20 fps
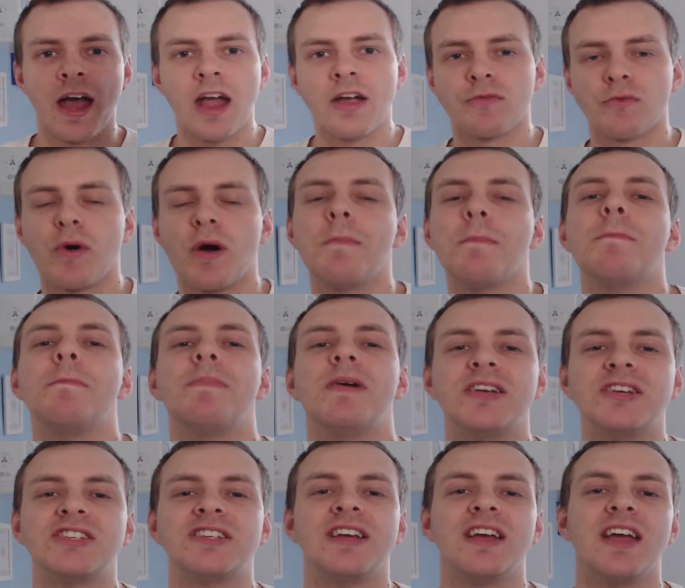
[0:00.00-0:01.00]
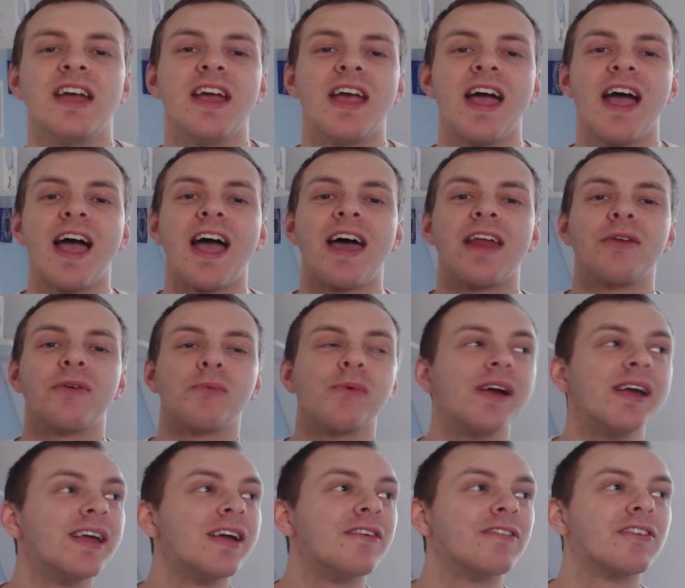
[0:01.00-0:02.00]
Hey everyone, Pigeon here, and
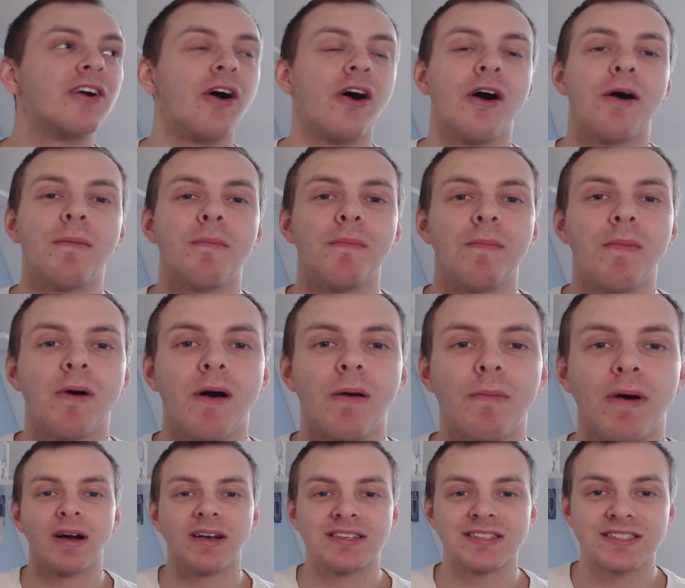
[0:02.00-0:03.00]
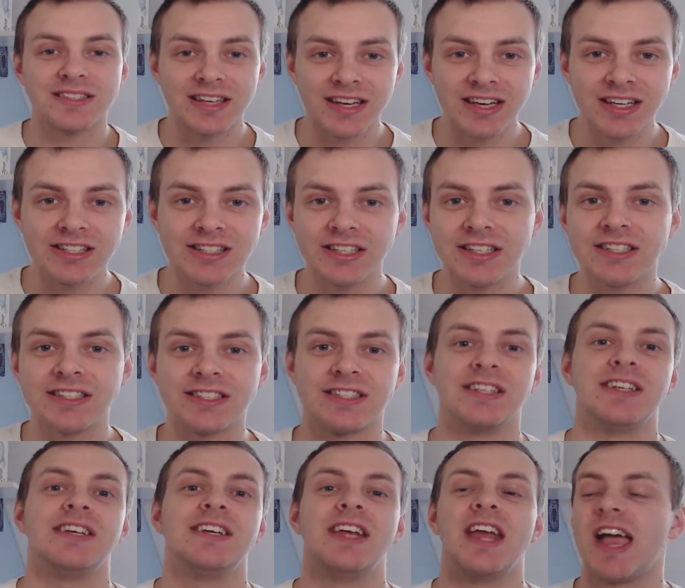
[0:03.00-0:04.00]
we have got my
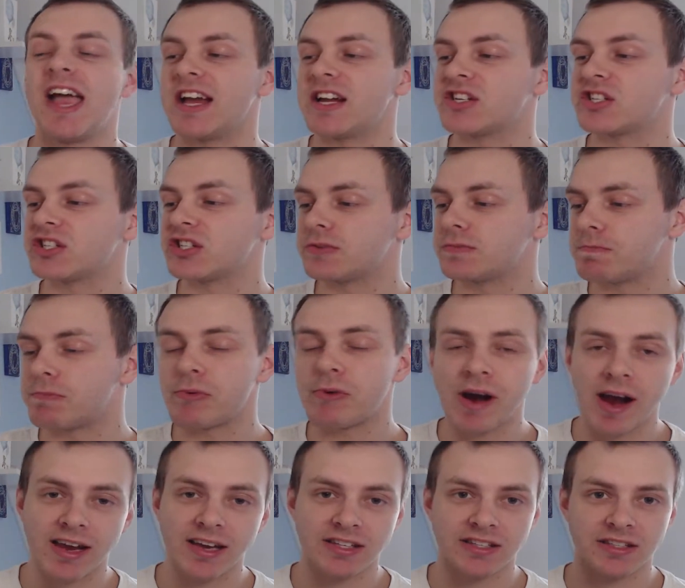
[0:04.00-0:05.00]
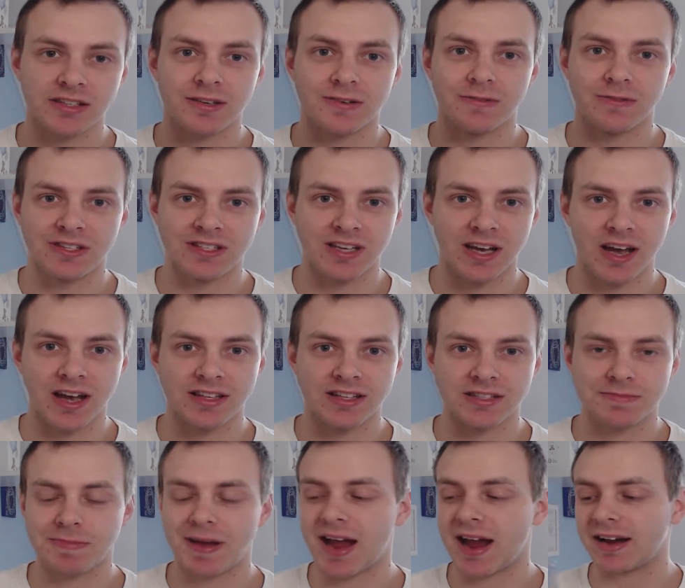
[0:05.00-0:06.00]
CGC Express
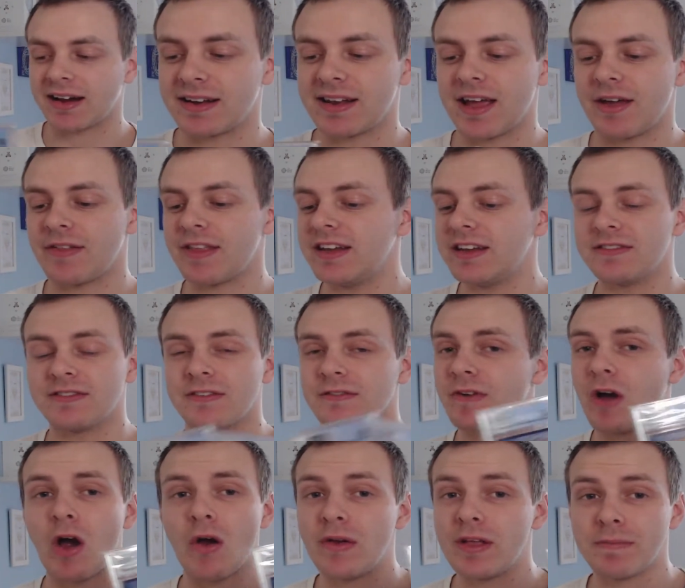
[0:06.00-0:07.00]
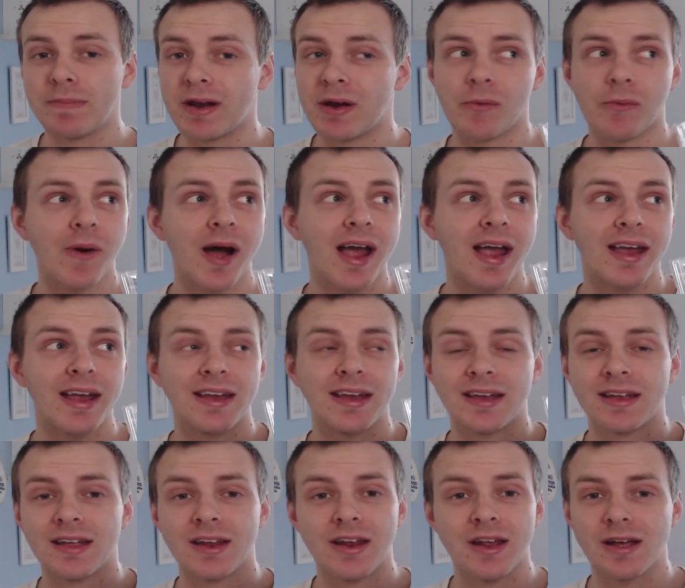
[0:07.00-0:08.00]
returns back. Now these have only been
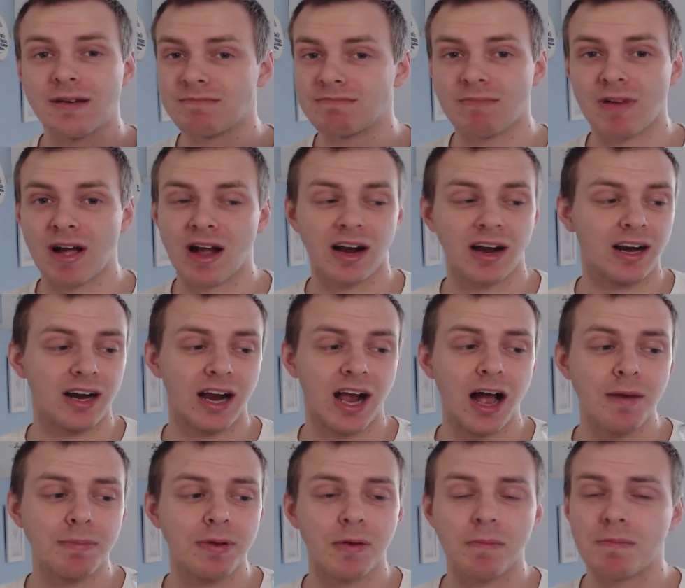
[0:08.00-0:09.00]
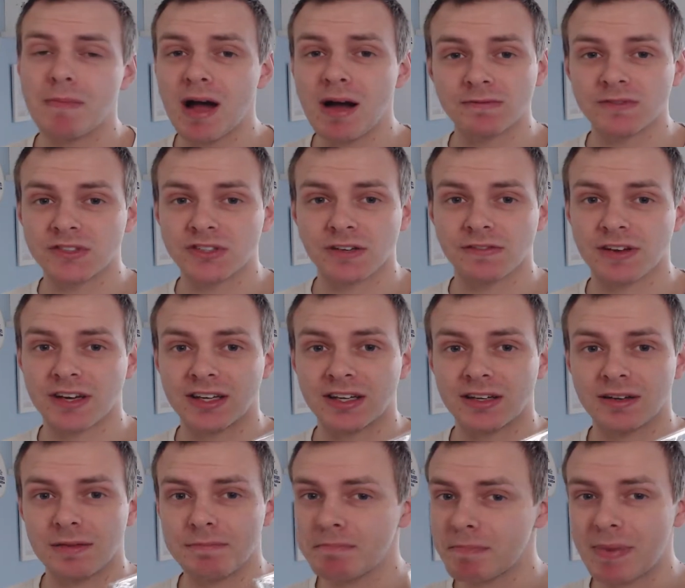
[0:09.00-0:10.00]
away a couple of months, I
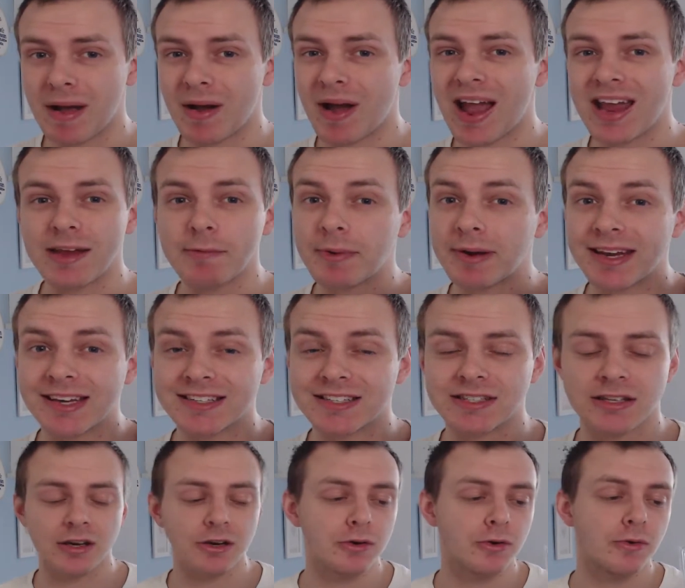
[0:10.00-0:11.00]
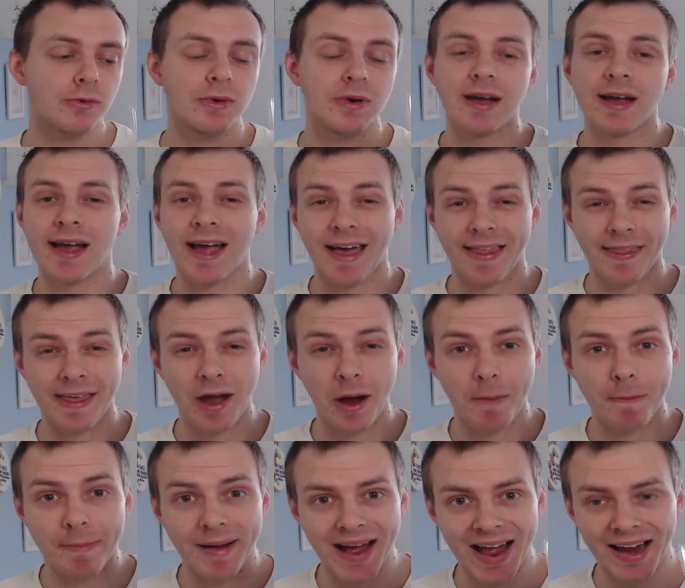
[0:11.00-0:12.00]
think, about 8 weeks in total, and they
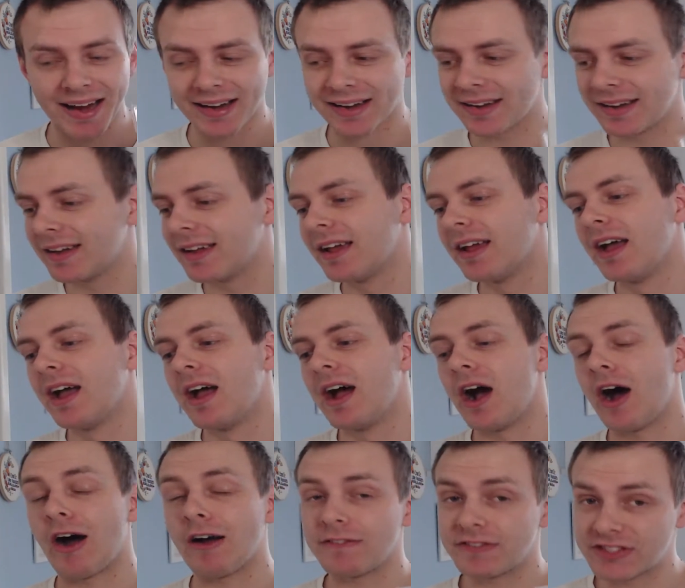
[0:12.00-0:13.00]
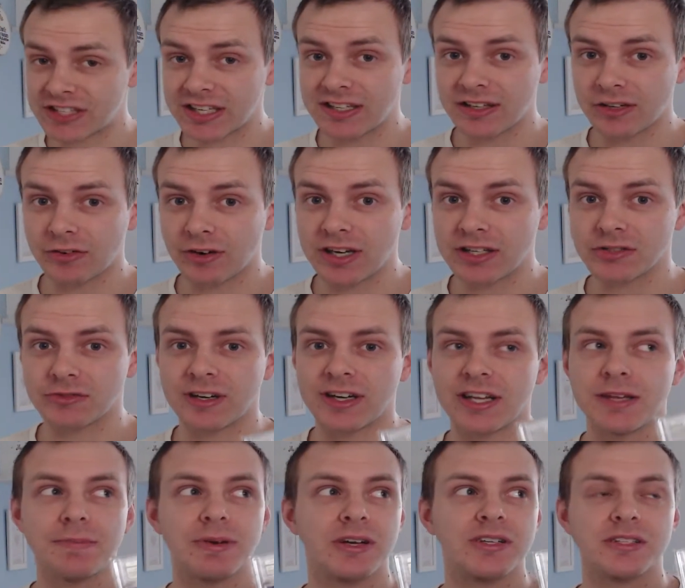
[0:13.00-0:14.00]
are back. I've seen the grades
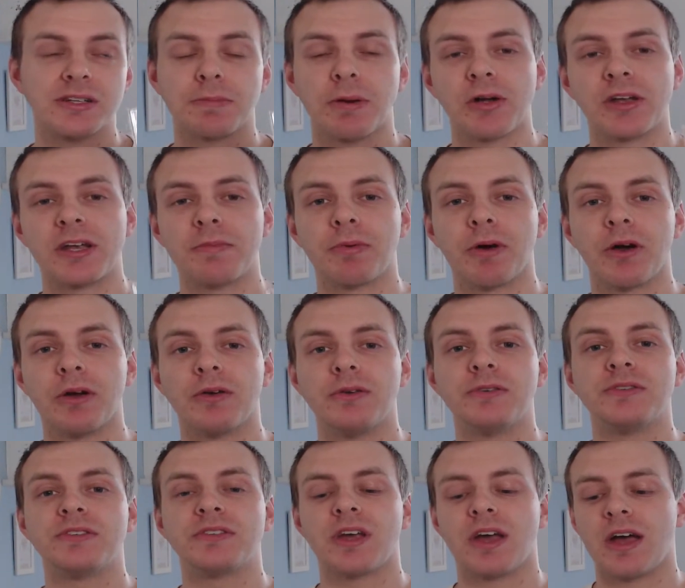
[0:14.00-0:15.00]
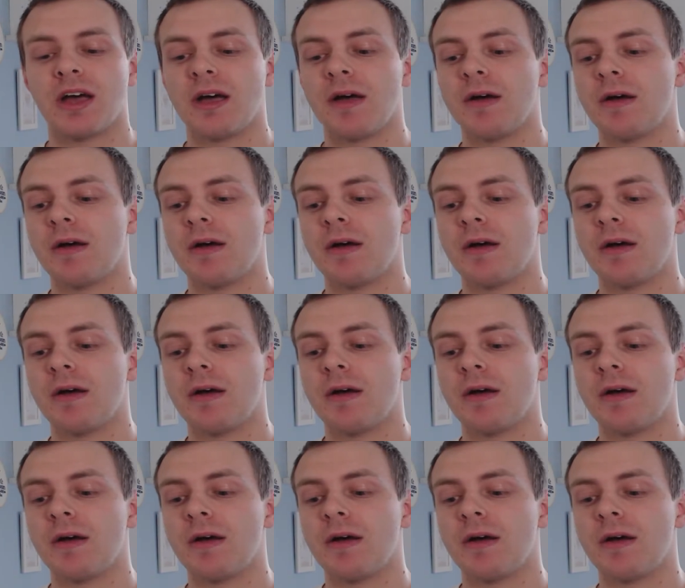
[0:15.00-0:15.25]
already because the Poke Bros